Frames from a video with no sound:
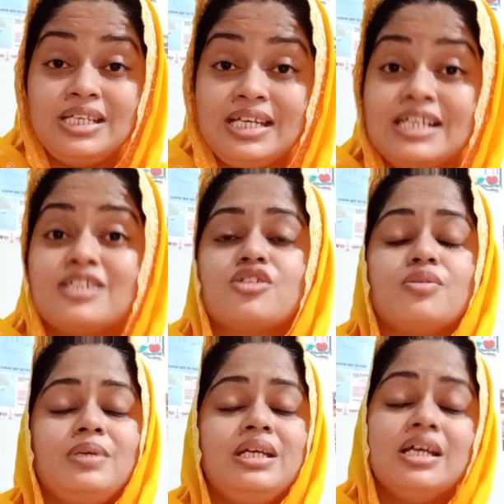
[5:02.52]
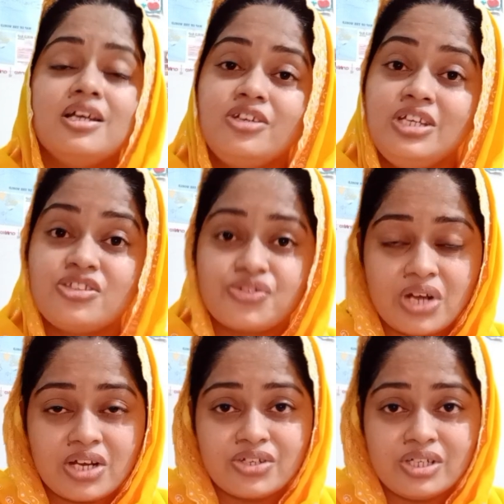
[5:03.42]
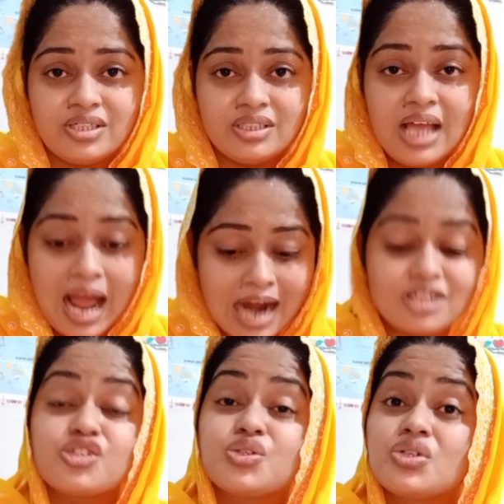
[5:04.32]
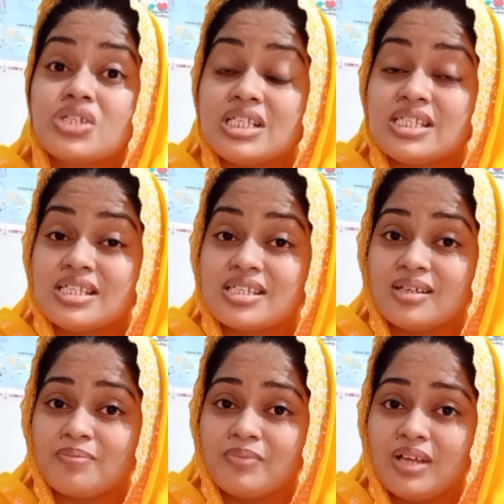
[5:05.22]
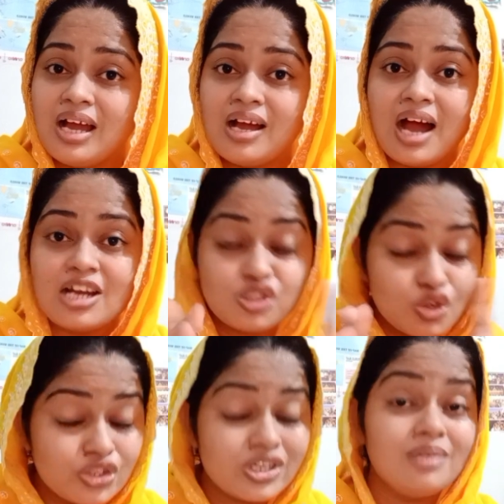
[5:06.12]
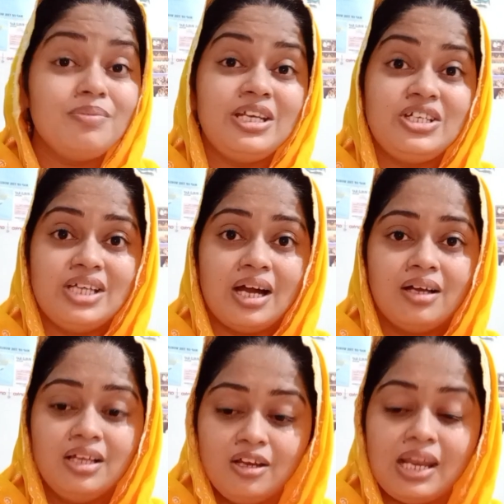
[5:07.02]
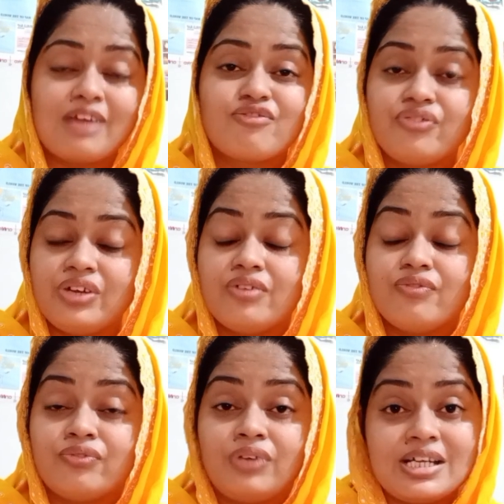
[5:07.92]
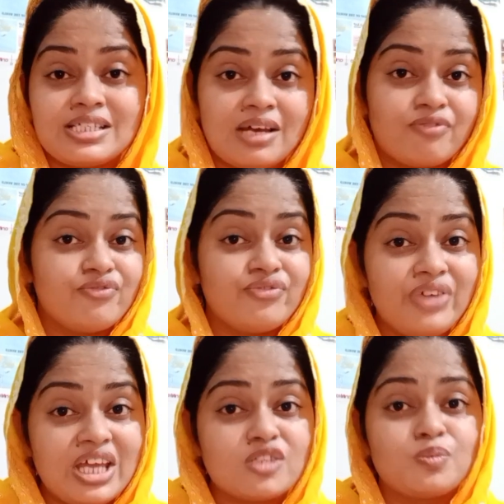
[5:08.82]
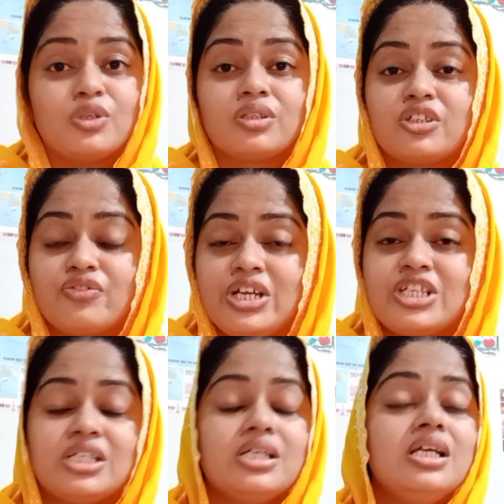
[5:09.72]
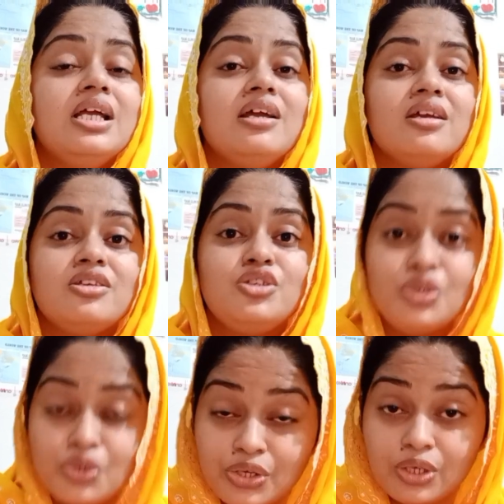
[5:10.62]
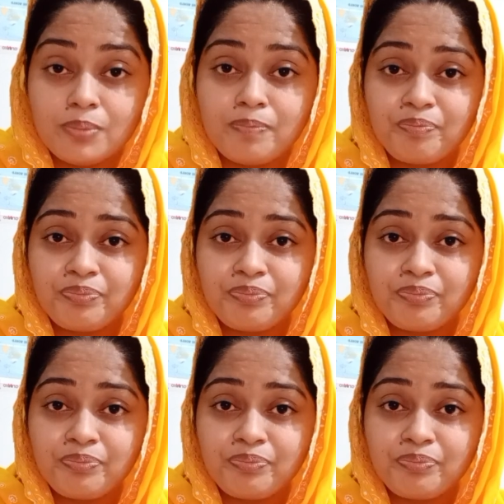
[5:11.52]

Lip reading: needs to be restructured. Our social system, our social media like WhatsApp, Facebook, Twitter, YouTube